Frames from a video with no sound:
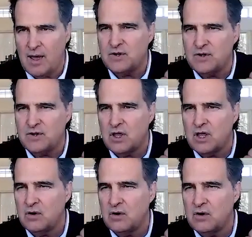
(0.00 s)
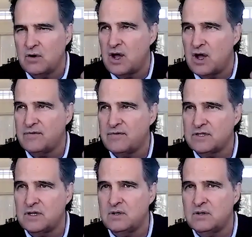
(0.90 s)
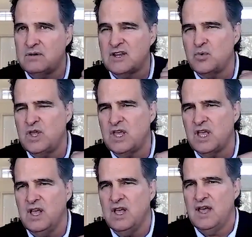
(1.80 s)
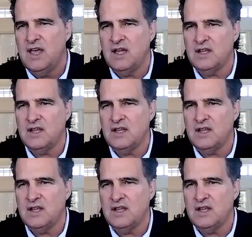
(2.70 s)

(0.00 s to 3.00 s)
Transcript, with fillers: I'm giving a talk here at a major conference here next week.